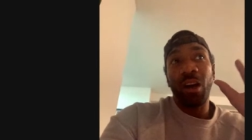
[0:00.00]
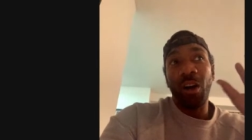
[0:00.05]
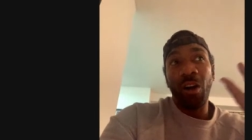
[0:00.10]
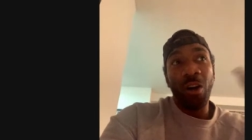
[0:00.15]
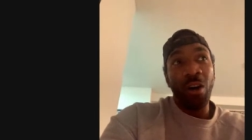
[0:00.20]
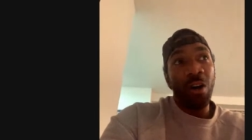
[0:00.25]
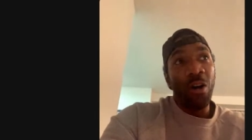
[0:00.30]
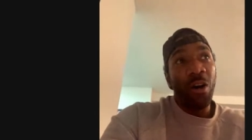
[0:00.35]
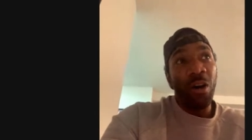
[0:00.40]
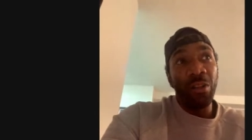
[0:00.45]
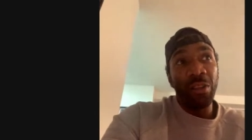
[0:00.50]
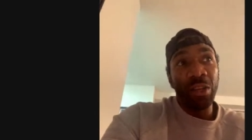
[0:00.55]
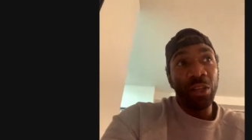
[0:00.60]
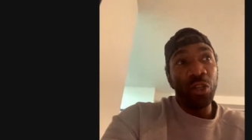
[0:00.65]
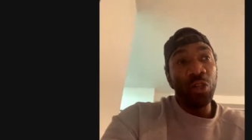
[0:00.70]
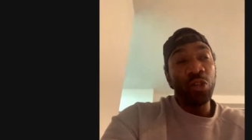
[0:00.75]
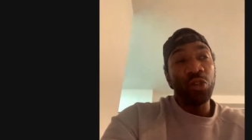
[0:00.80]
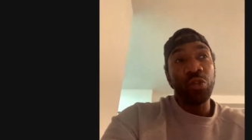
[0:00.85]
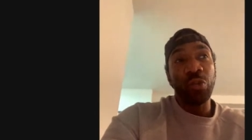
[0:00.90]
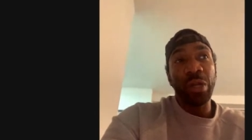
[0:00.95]
all the
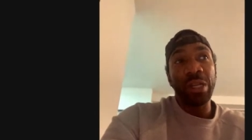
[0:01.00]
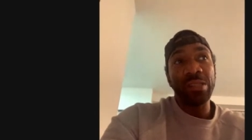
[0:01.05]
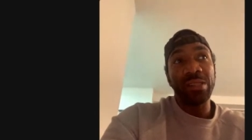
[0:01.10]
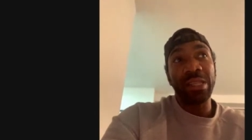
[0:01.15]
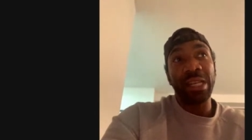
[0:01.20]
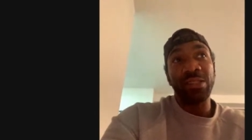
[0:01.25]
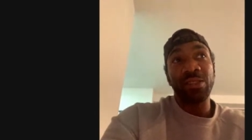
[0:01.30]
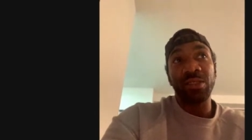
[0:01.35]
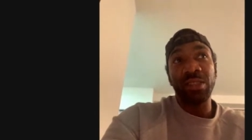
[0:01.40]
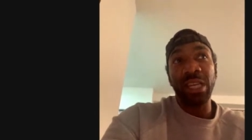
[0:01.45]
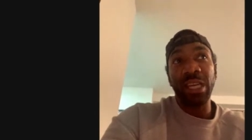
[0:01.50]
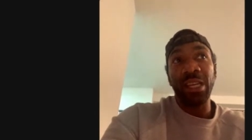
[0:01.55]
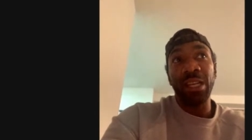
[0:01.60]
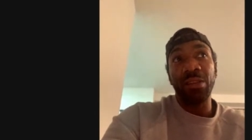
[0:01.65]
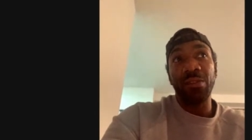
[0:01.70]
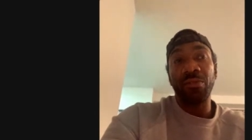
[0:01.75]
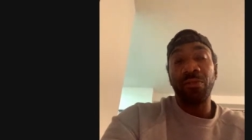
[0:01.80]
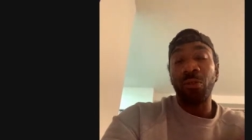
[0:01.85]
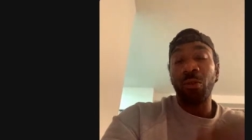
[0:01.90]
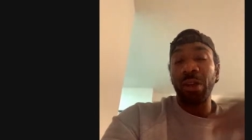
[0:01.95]
nutrients that's
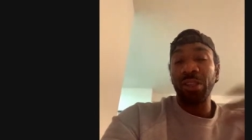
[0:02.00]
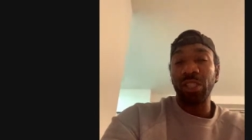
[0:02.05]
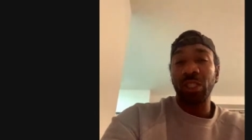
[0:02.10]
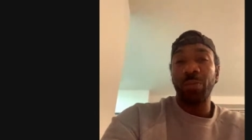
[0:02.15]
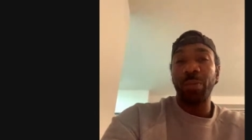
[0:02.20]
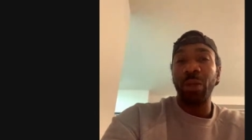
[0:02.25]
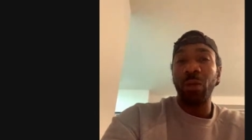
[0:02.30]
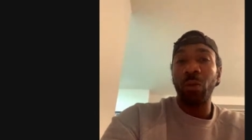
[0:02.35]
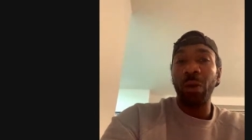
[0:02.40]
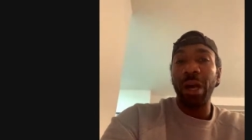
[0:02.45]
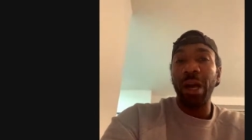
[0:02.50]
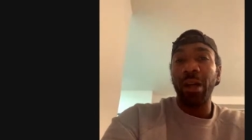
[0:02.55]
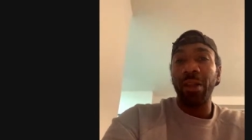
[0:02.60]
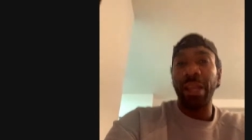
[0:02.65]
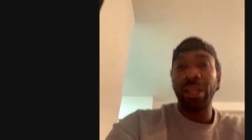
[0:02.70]
needed for us to be well.